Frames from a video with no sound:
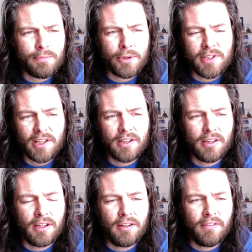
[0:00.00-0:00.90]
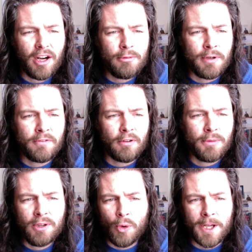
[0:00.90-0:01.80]
protect the environment from
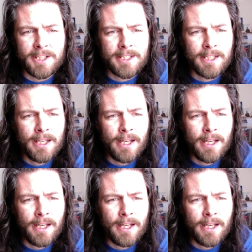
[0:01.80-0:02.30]
e-waste.